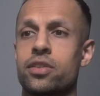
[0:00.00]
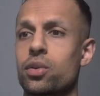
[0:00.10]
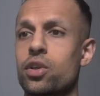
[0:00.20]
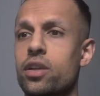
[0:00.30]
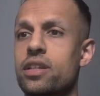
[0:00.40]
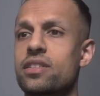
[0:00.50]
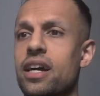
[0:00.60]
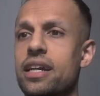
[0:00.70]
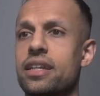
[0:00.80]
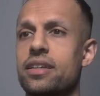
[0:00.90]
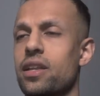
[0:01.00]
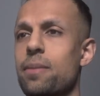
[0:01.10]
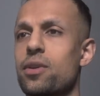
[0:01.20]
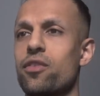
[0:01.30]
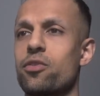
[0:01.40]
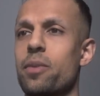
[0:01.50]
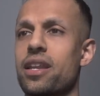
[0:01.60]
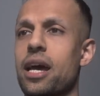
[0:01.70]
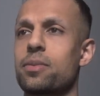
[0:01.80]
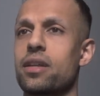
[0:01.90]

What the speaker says: So God decided to let me off of my nap